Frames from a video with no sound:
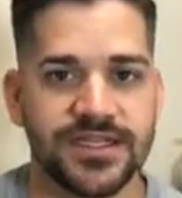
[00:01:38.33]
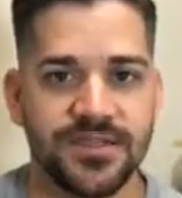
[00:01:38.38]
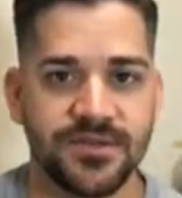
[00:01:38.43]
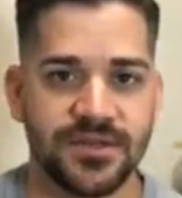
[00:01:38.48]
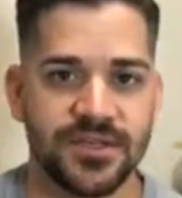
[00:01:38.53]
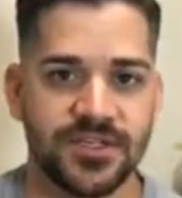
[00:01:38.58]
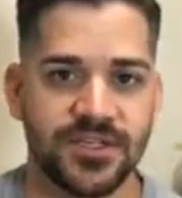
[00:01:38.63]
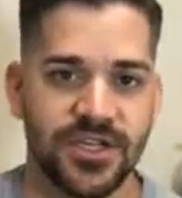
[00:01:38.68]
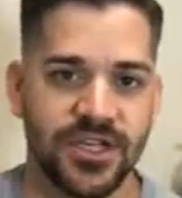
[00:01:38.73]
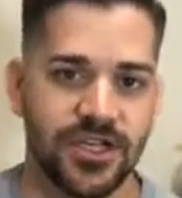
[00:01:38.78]
to
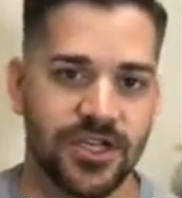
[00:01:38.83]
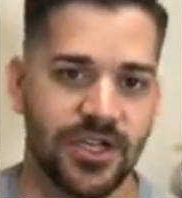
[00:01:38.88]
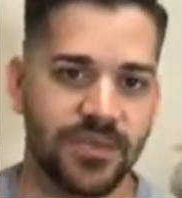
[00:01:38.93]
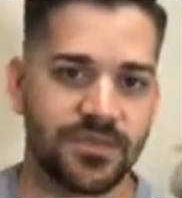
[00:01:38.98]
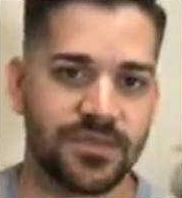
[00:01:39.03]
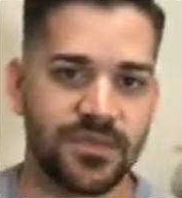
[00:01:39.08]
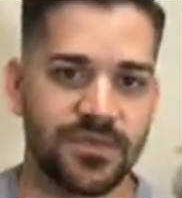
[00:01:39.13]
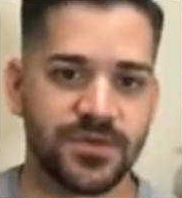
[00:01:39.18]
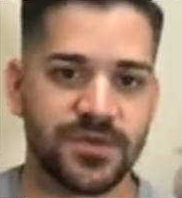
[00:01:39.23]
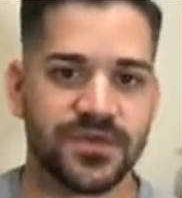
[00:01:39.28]
be chained up
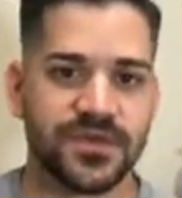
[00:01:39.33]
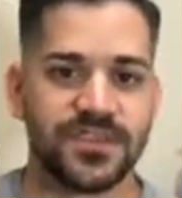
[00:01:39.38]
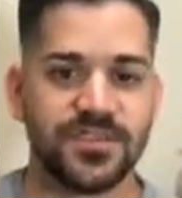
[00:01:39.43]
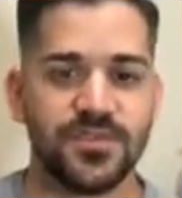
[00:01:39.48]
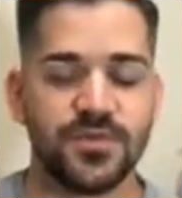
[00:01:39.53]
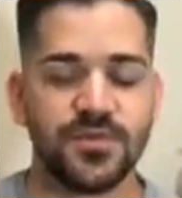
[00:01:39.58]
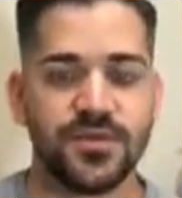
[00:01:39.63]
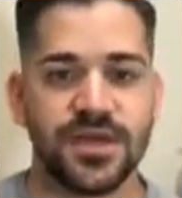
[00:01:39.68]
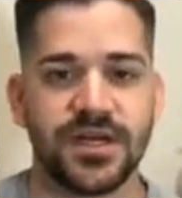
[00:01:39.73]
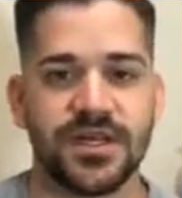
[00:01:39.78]
between the
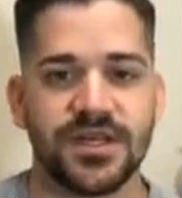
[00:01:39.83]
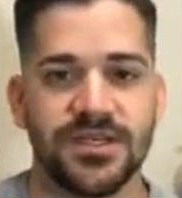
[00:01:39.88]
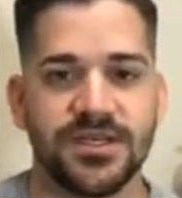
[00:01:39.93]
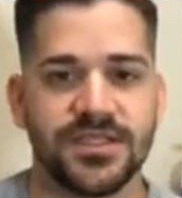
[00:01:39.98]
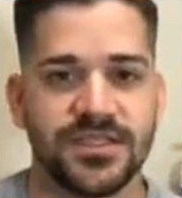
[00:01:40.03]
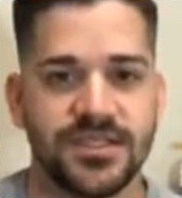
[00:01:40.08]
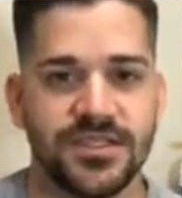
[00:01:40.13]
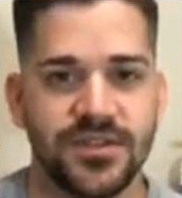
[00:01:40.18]
two pillars.